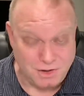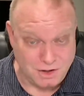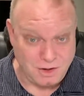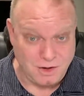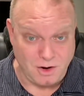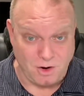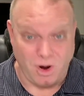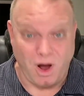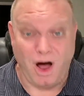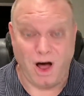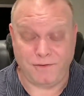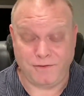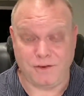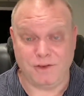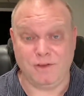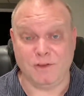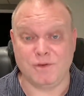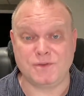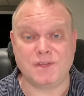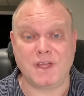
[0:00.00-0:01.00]
You know,
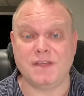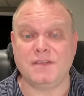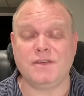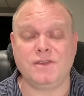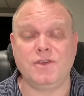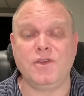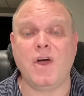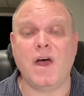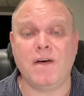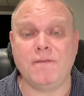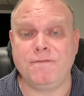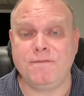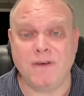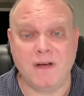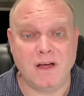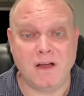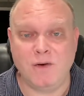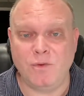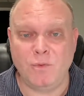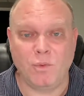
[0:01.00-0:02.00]
often in those cases, you have
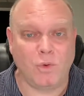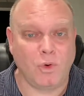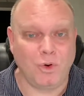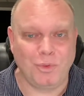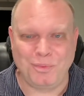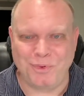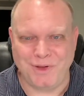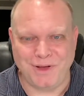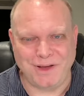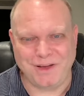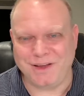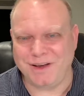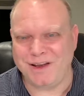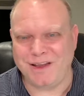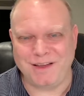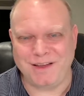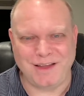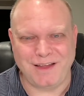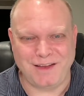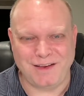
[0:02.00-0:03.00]
fun role playing
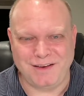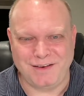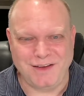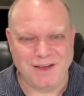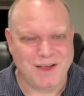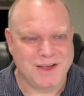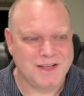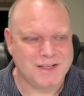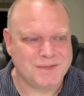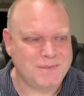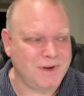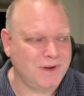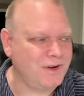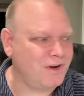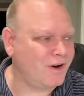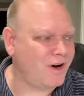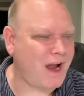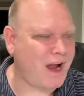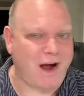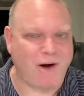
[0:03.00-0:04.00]
and and spending
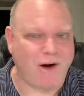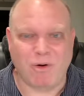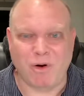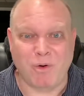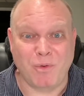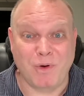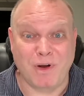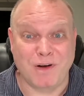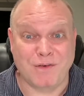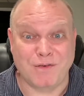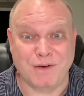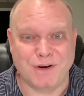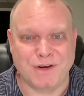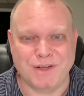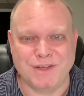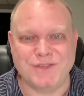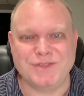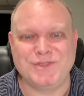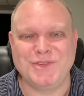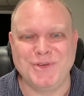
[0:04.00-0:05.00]
your hour or whatever it
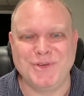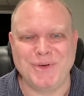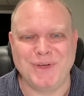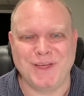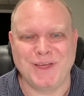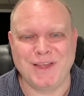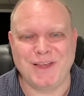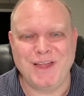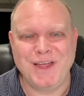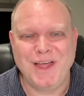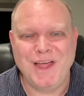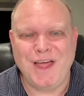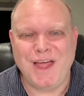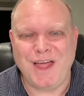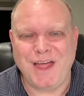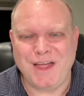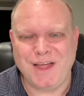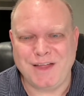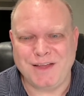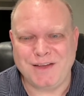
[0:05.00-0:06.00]
is doing it,
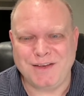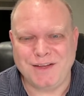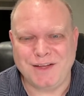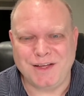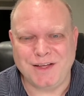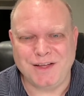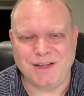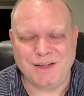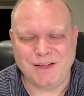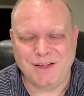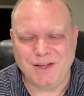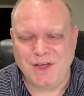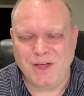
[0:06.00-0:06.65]
and uh,